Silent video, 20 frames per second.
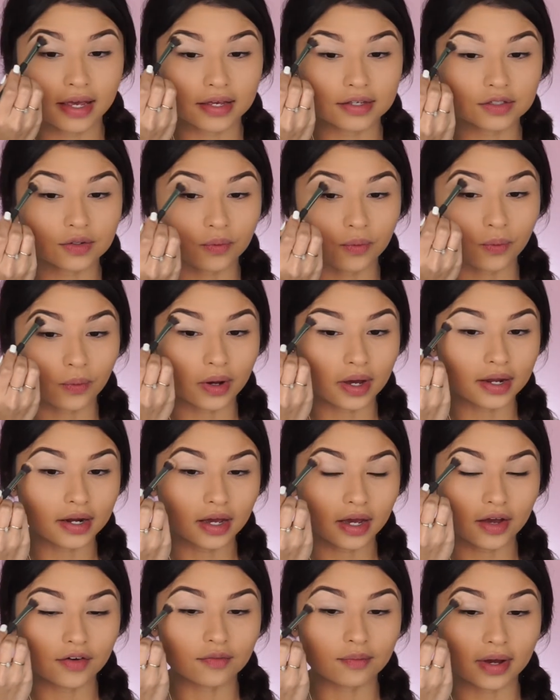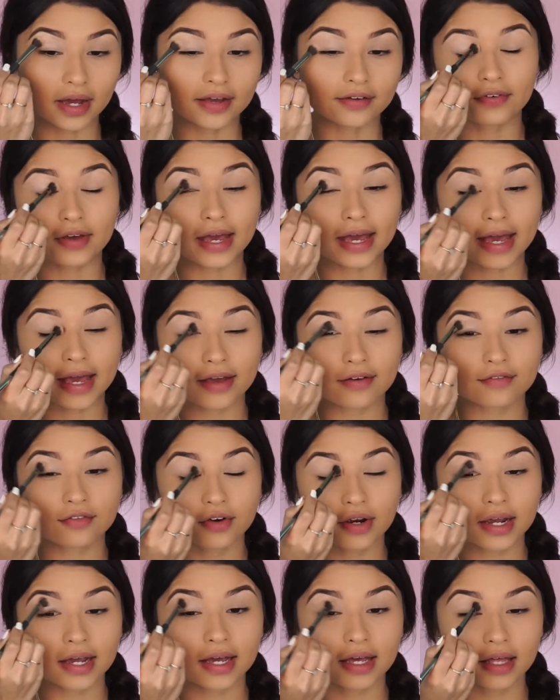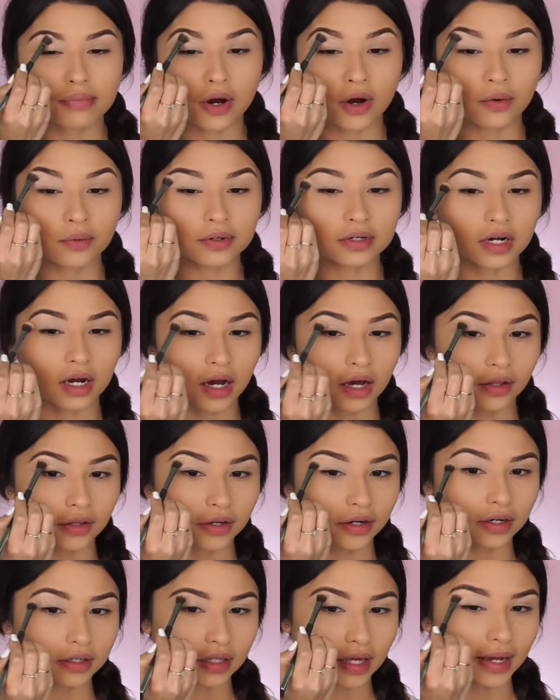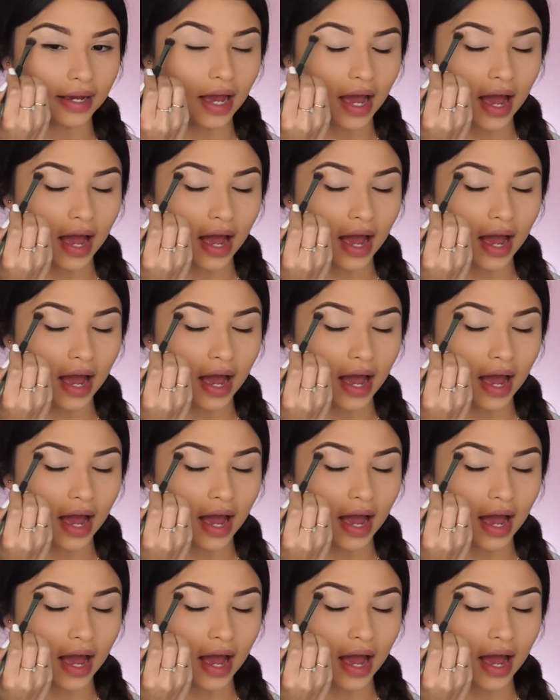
is one of my favorite bone colored like